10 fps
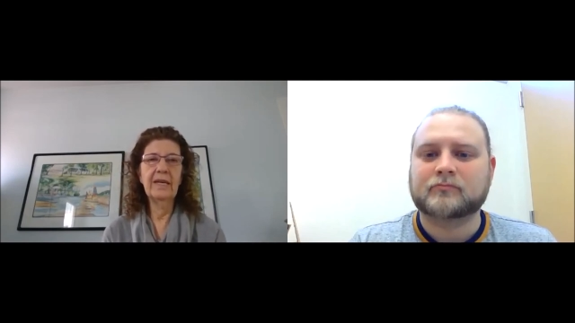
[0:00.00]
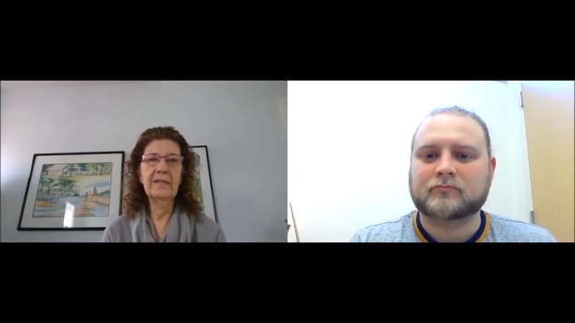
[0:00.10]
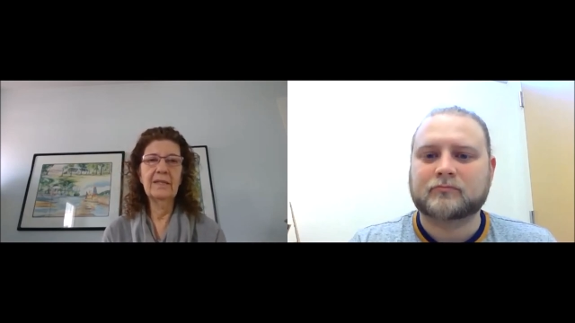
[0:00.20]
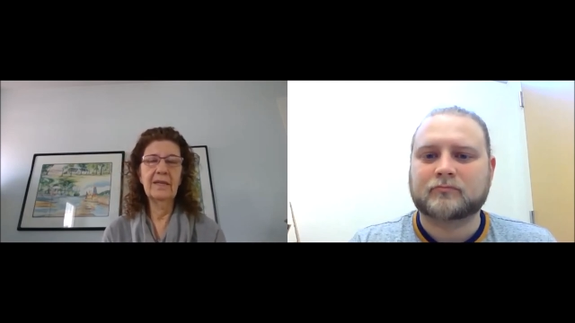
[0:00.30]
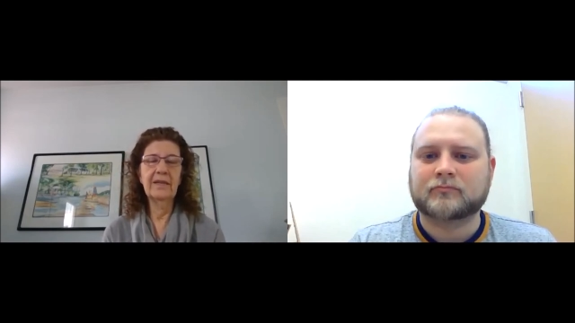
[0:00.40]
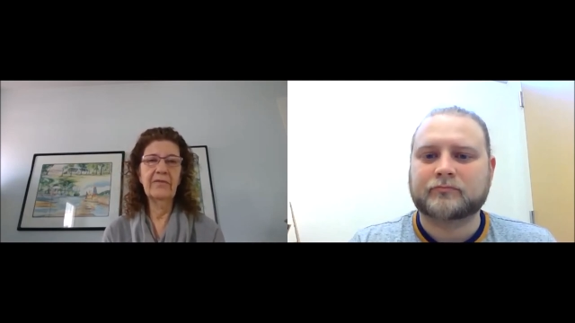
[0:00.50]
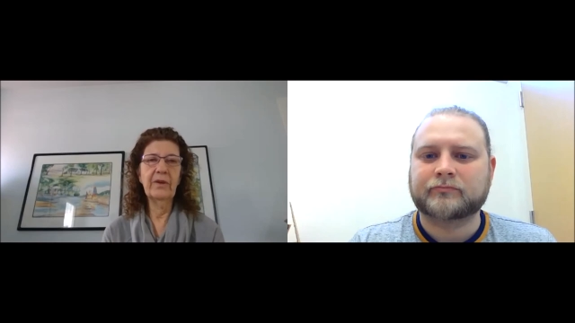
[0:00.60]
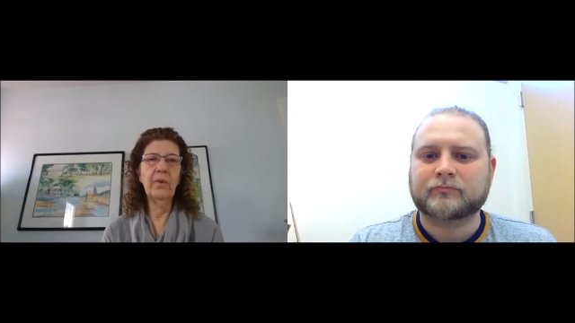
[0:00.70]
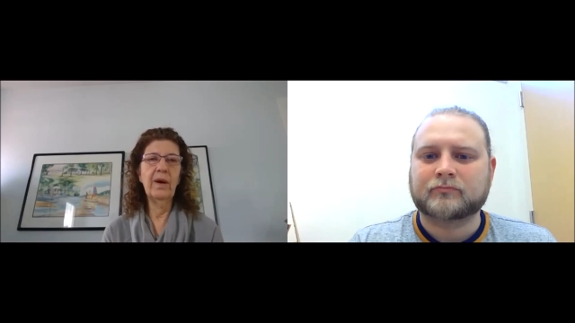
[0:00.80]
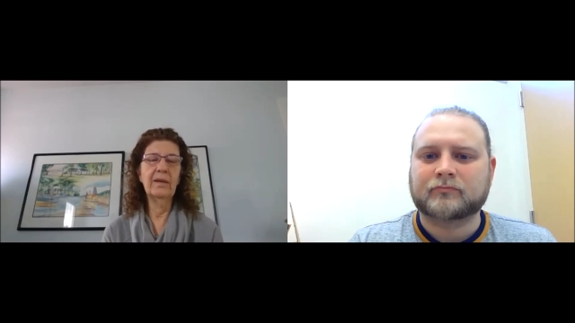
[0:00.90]
Speaker 1: and
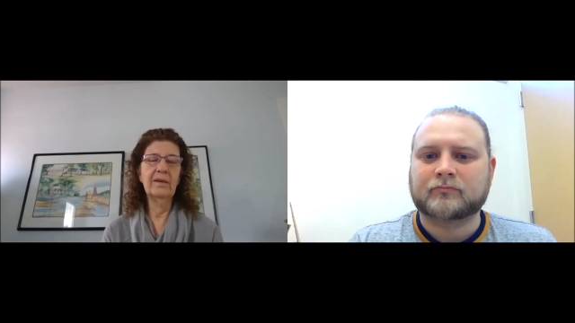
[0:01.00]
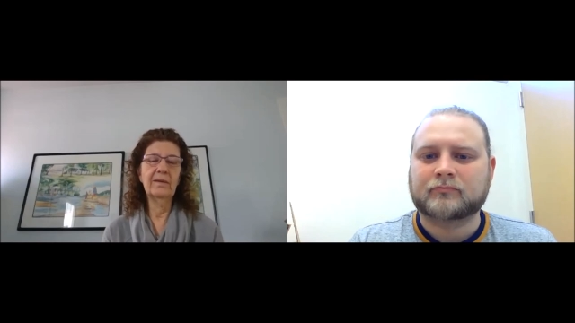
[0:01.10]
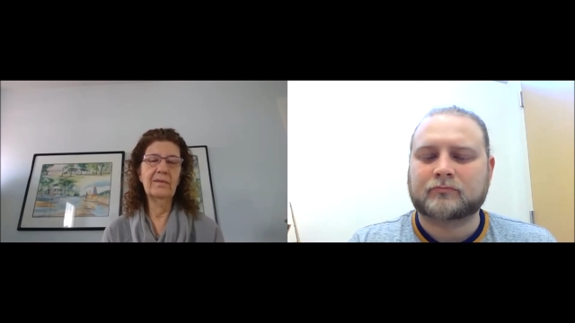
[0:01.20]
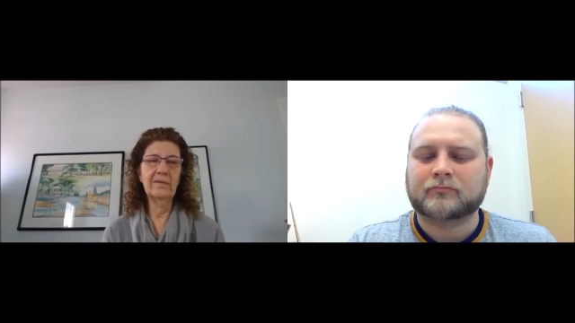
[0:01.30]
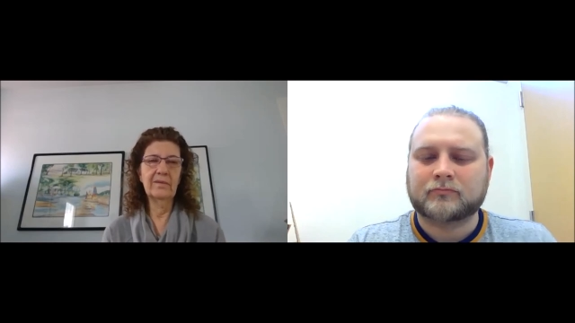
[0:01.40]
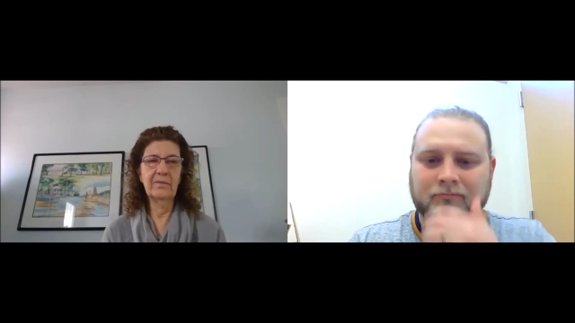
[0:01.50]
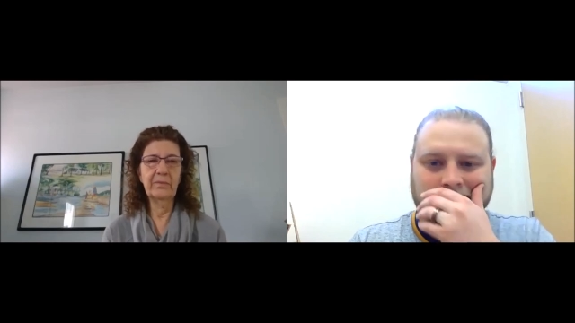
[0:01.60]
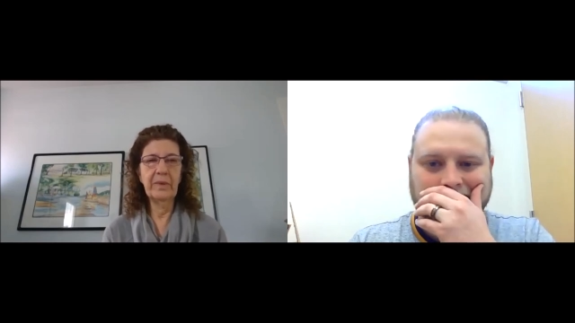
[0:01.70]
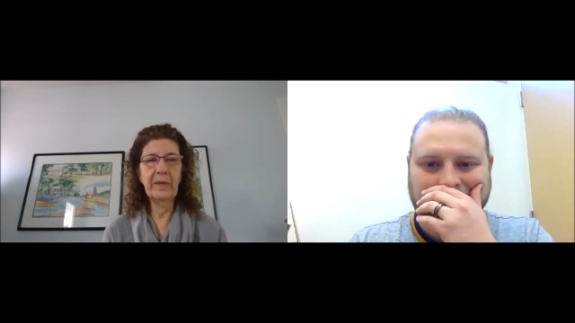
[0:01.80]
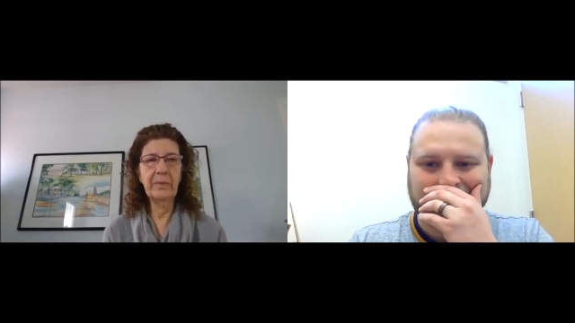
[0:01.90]
mm-hmm. want
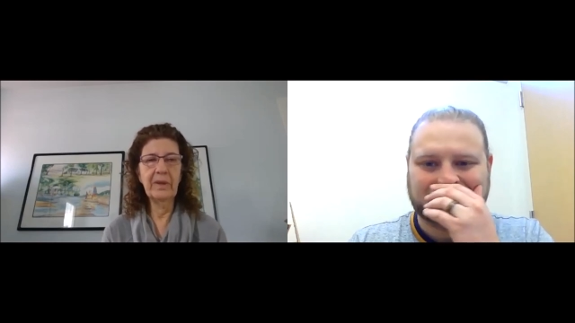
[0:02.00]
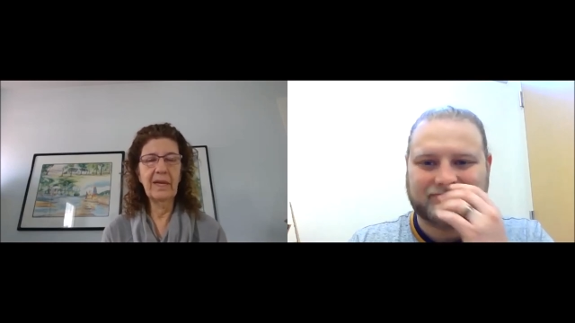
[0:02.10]
people.